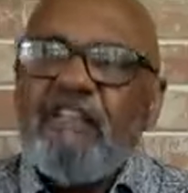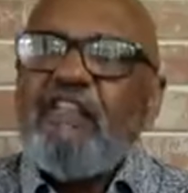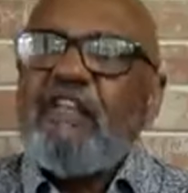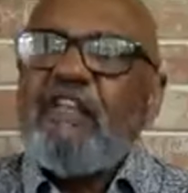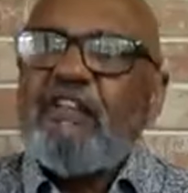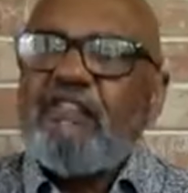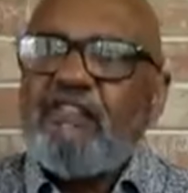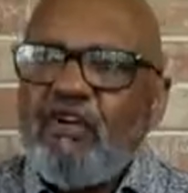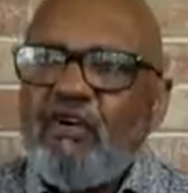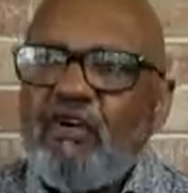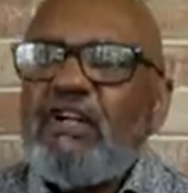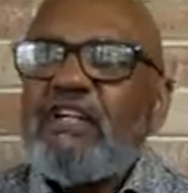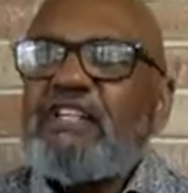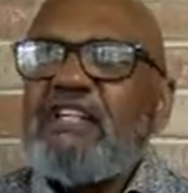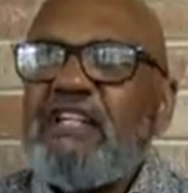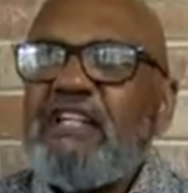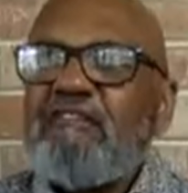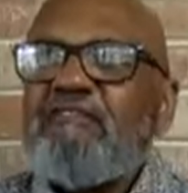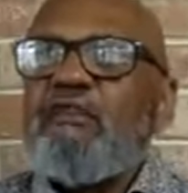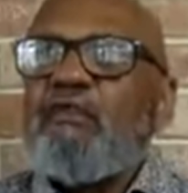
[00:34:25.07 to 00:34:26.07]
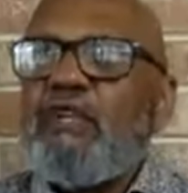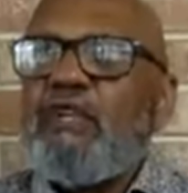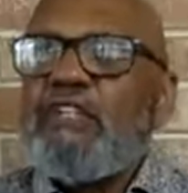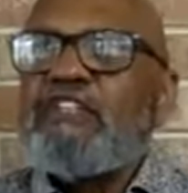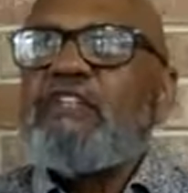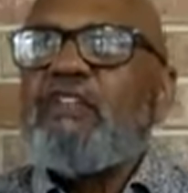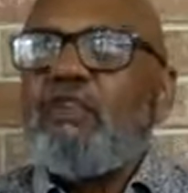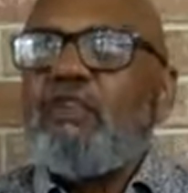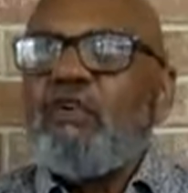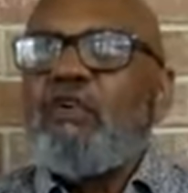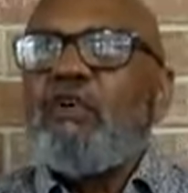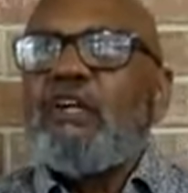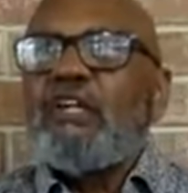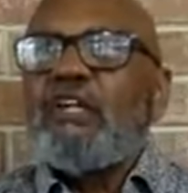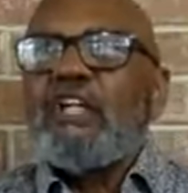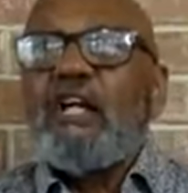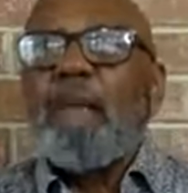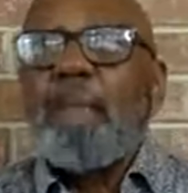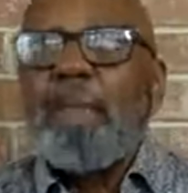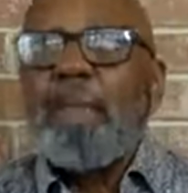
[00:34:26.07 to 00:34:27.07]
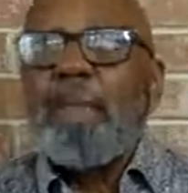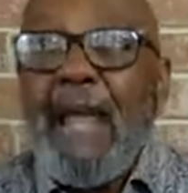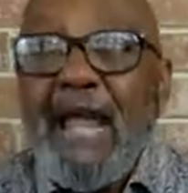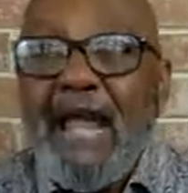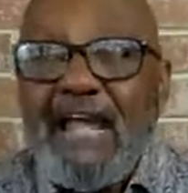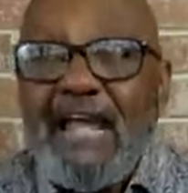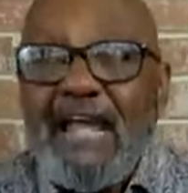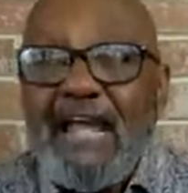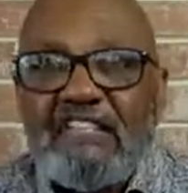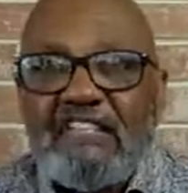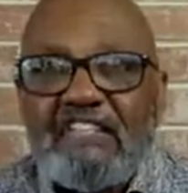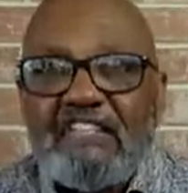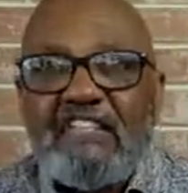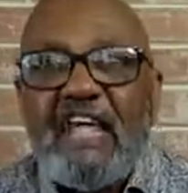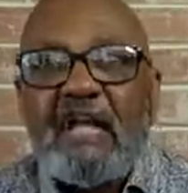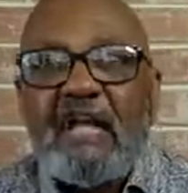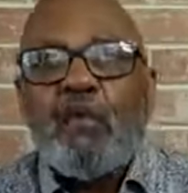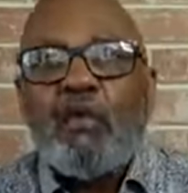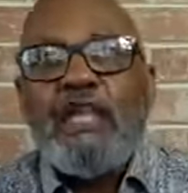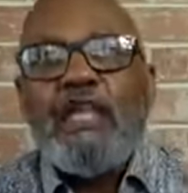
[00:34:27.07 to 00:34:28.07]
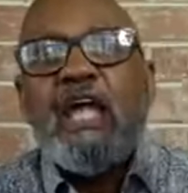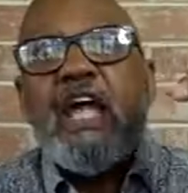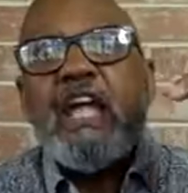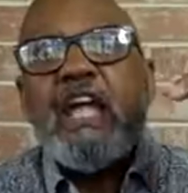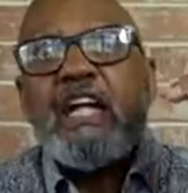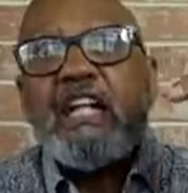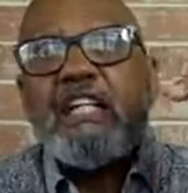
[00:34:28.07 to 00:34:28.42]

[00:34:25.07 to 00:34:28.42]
The authority of the risen Lord commands that we